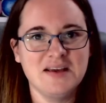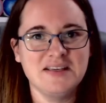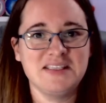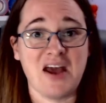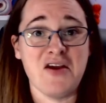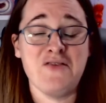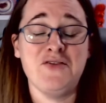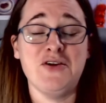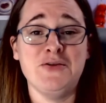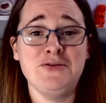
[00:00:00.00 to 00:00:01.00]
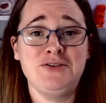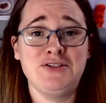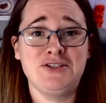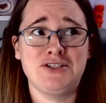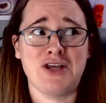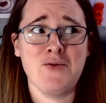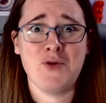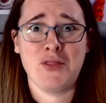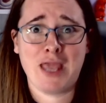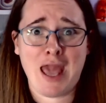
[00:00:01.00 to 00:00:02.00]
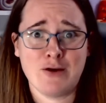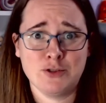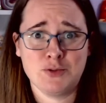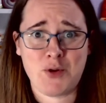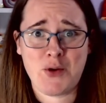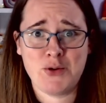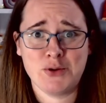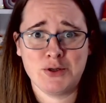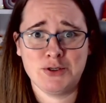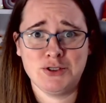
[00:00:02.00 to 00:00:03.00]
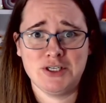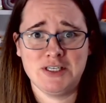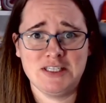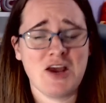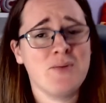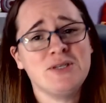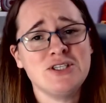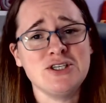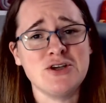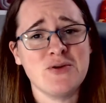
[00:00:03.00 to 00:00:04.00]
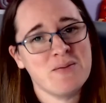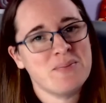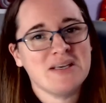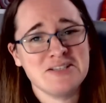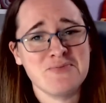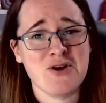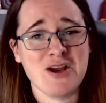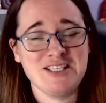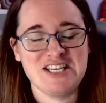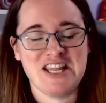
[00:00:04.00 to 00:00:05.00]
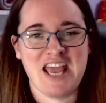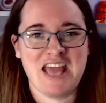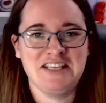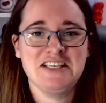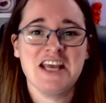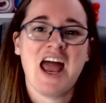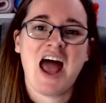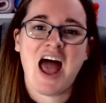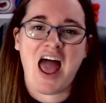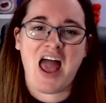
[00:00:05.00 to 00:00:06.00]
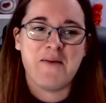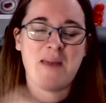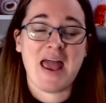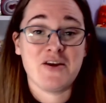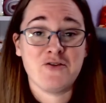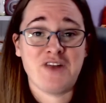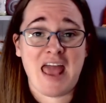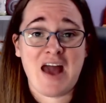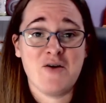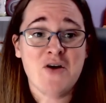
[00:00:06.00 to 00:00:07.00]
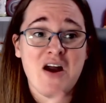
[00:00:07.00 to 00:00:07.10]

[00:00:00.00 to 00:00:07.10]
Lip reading: So if you don't want the cow spoilt because you're determined to do it and be surprised at the end, head off now,